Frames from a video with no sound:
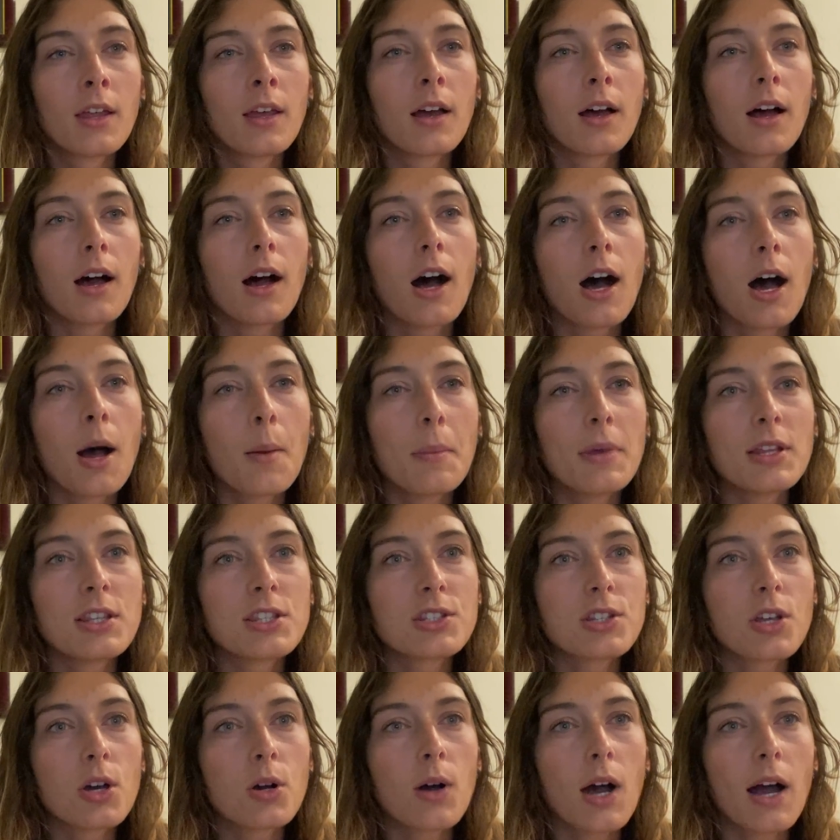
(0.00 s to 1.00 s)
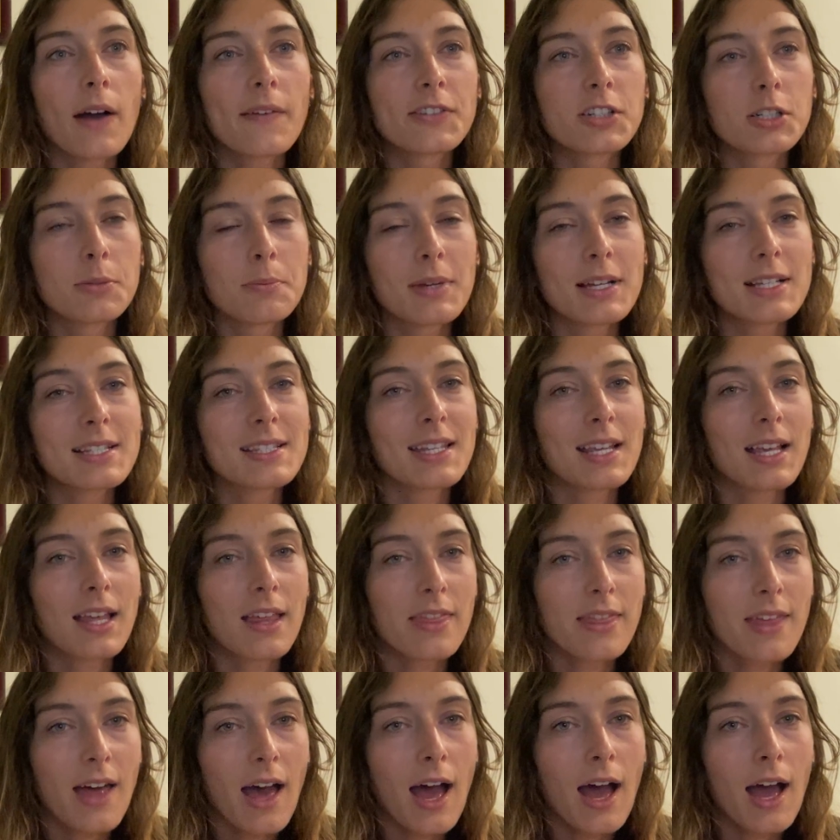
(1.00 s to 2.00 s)
And so after mixing
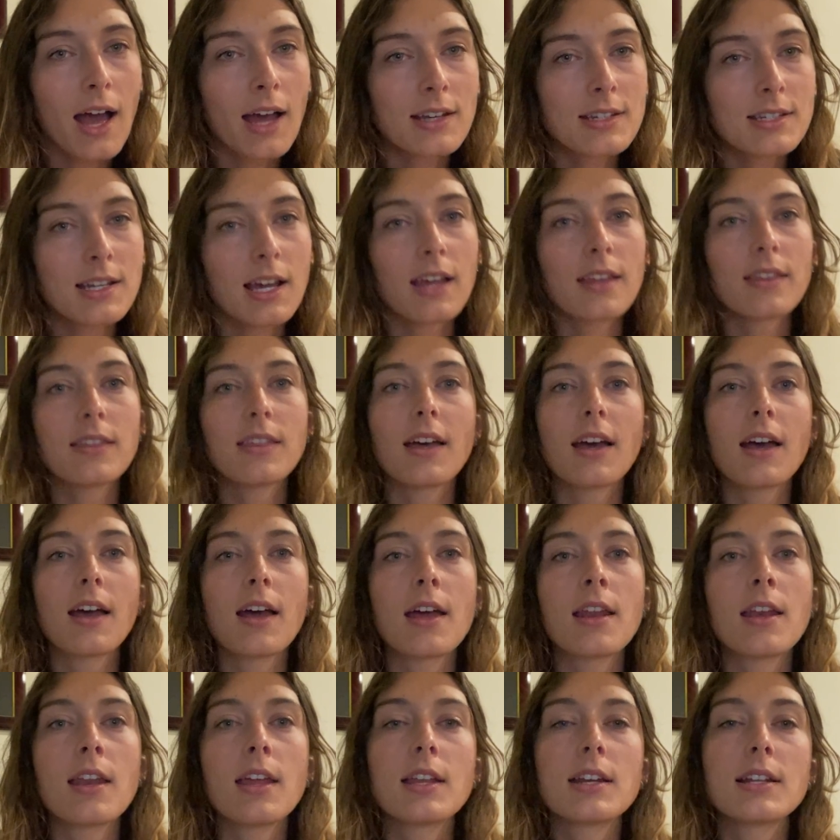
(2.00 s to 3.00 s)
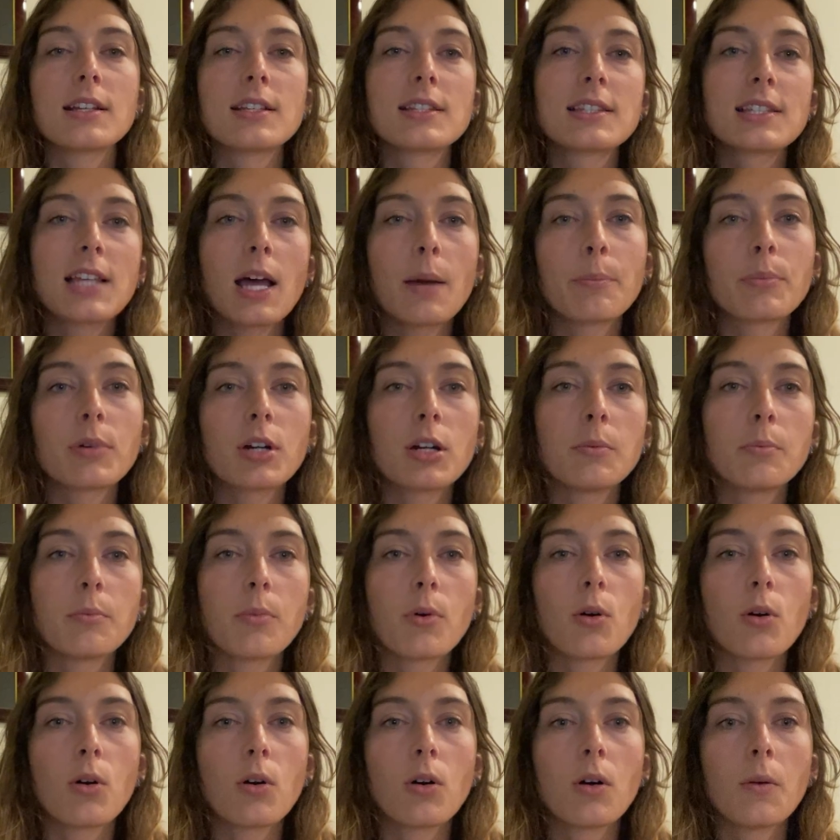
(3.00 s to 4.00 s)
that, I then, in a separate
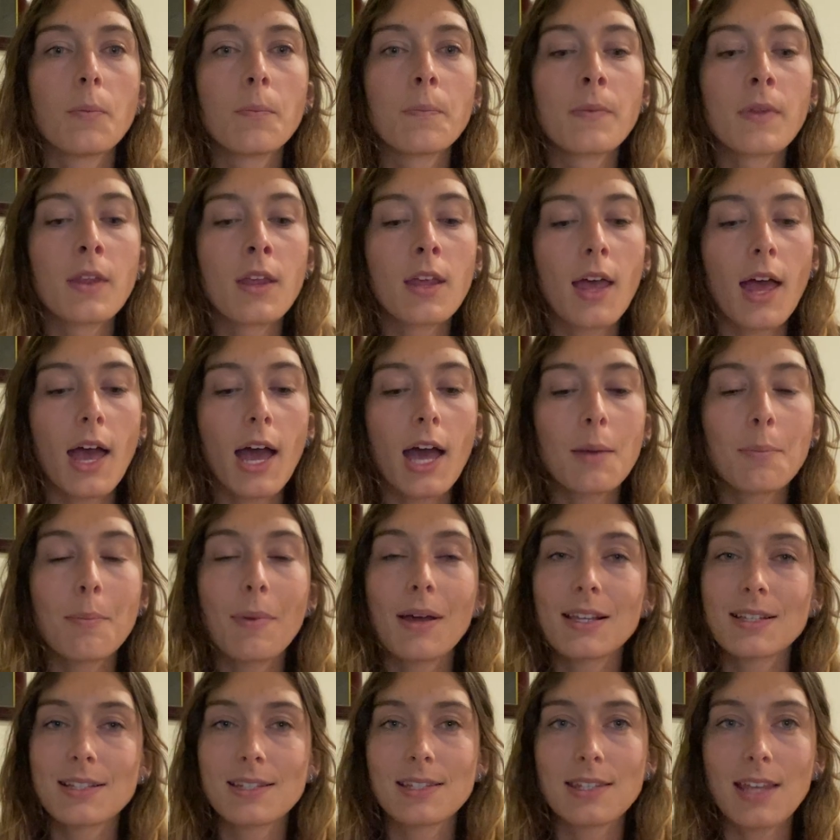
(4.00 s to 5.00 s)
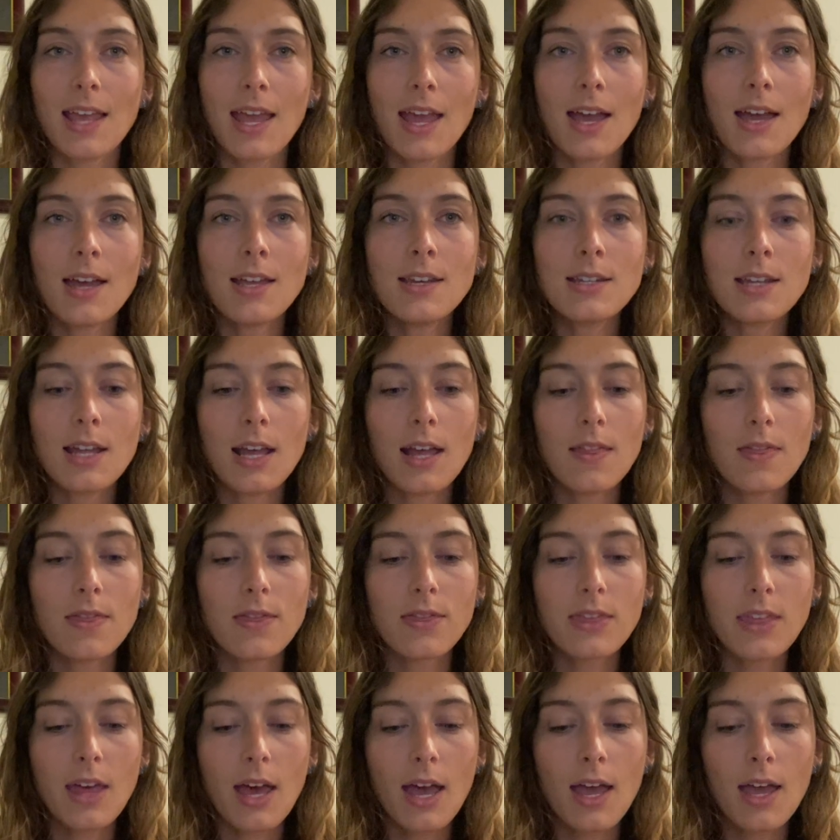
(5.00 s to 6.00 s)
bowl, had my sand,
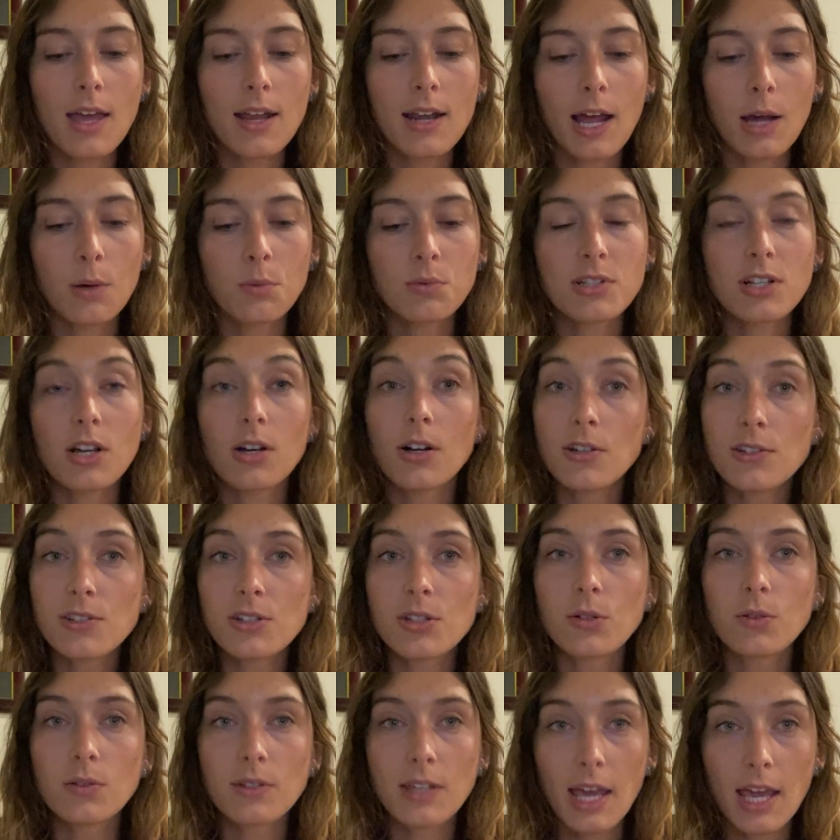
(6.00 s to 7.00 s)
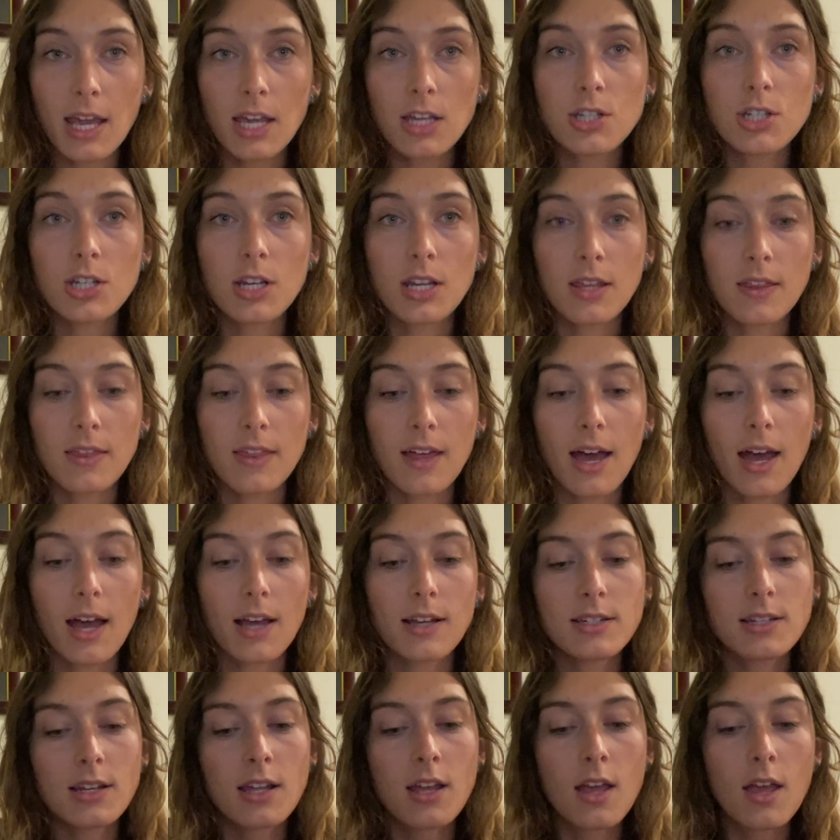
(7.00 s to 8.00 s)
and then I was also gauging
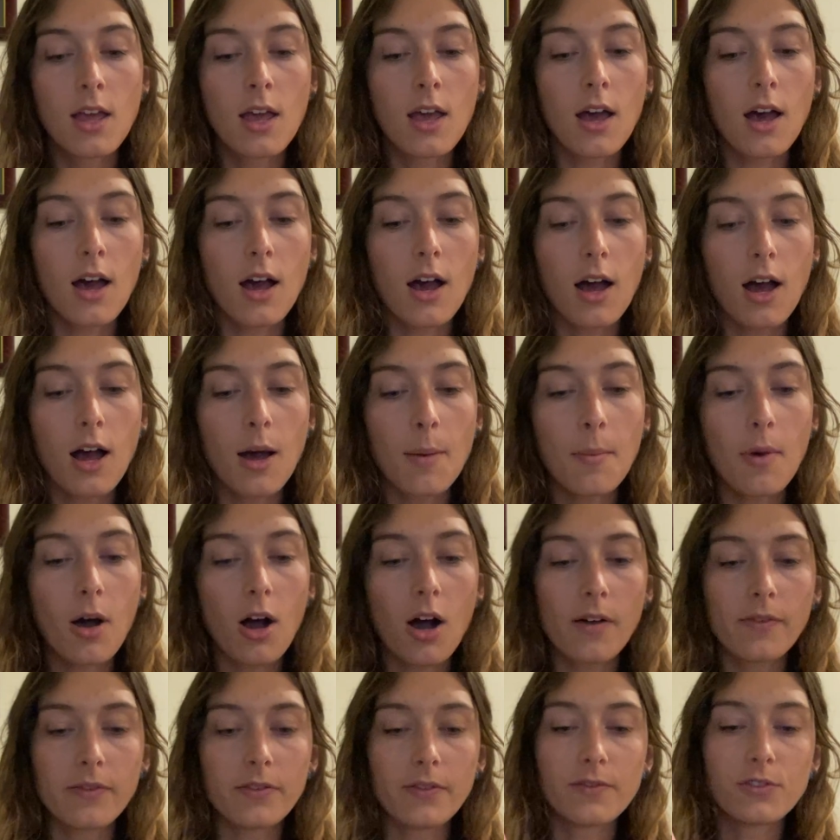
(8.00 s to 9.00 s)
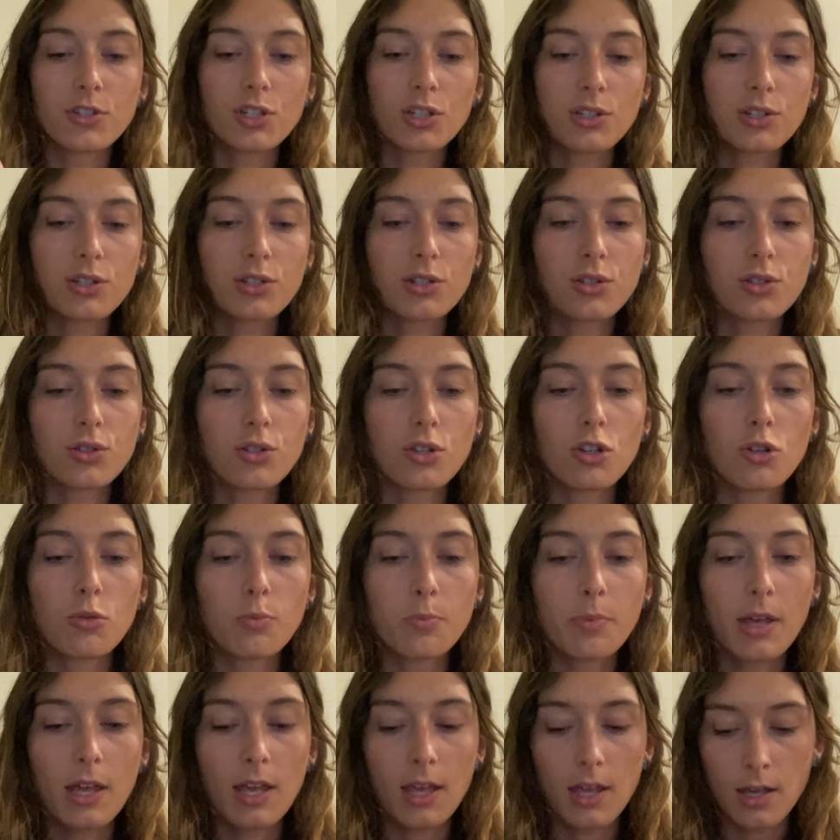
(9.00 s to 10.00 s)
that off of just
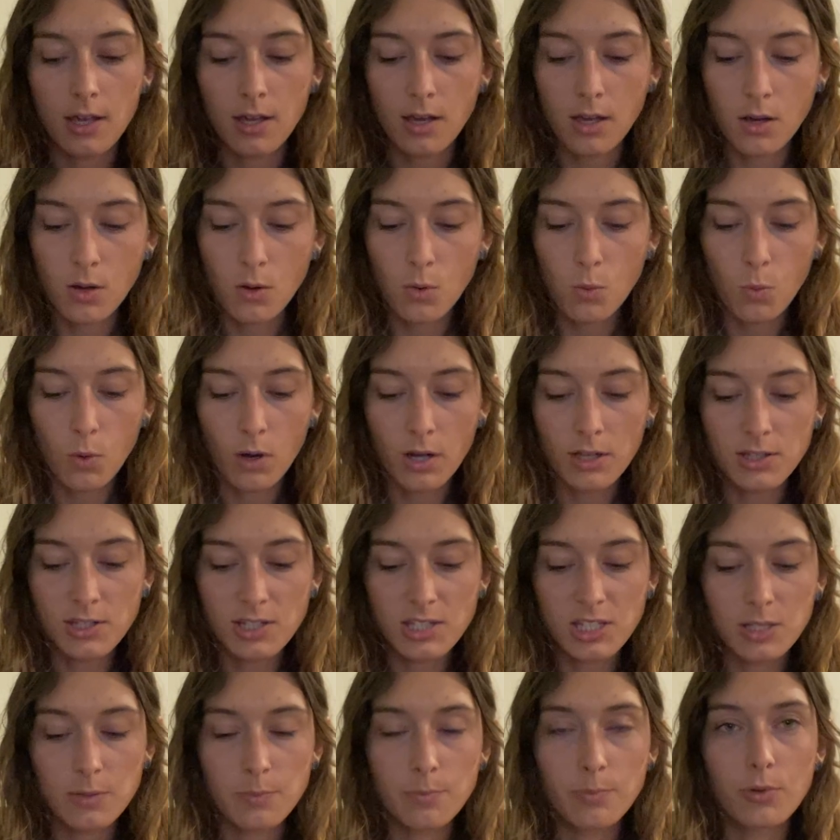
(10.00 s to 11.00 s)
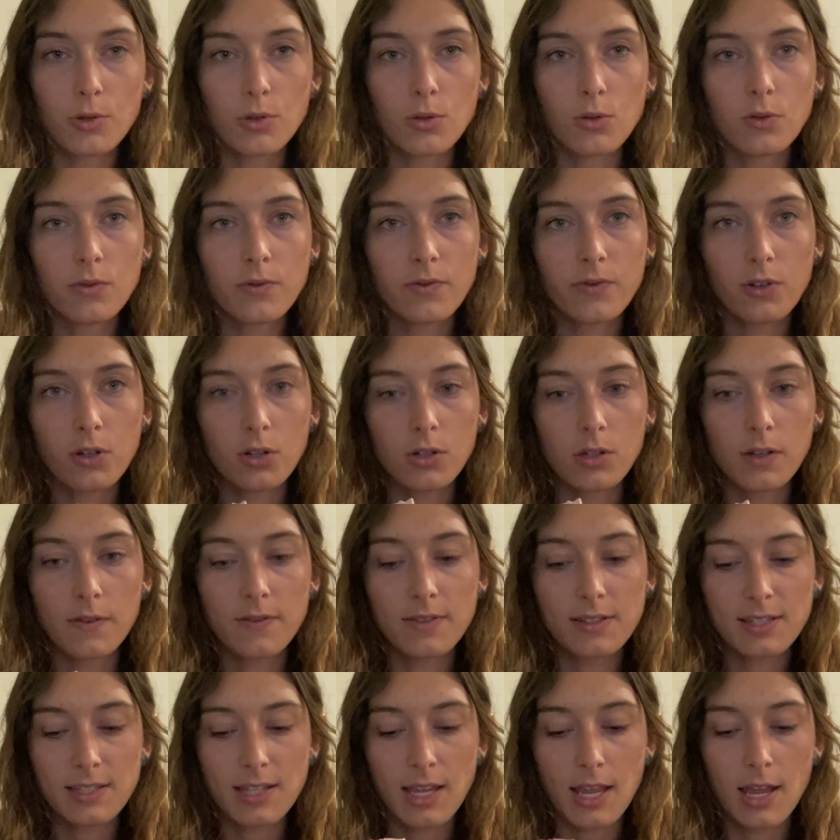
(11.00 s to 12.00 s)
scooping 1 spoonful of
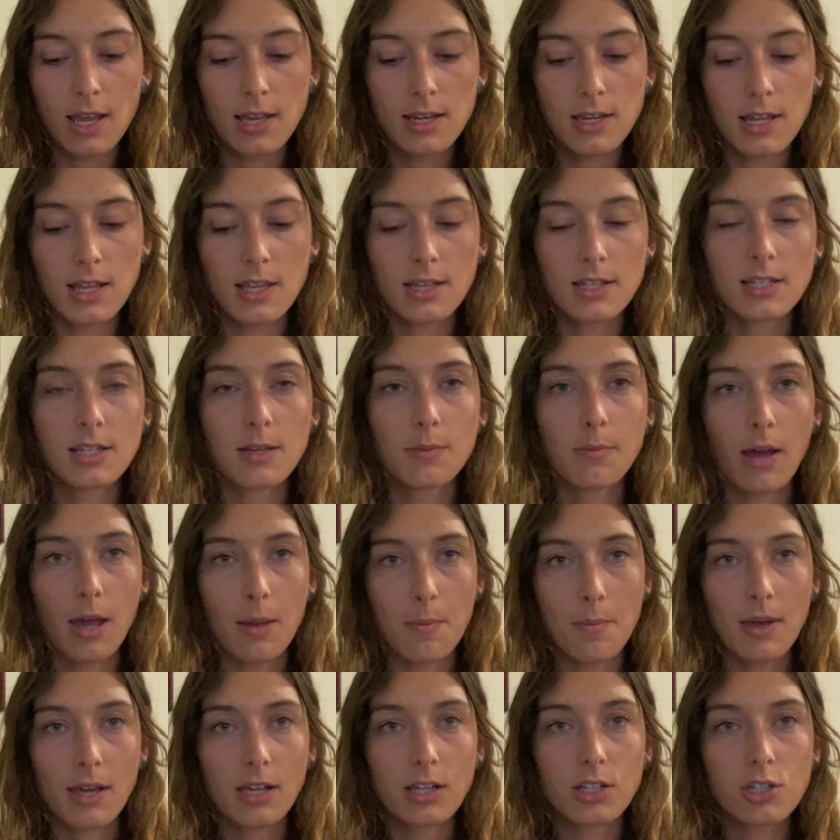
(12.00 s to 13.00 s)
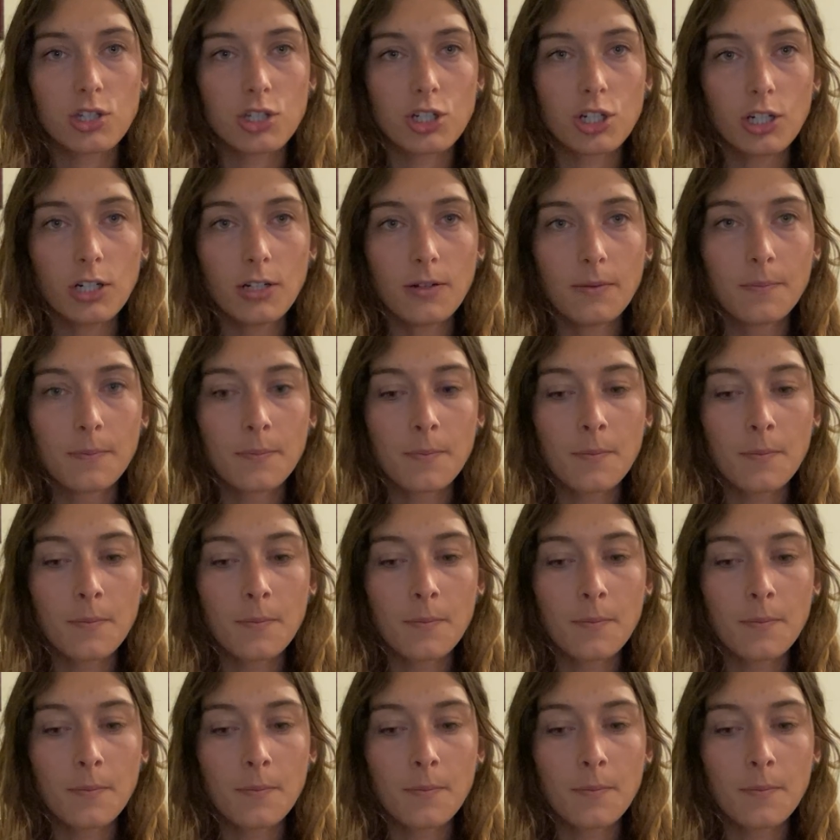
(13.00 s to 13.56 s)
sand into my mixture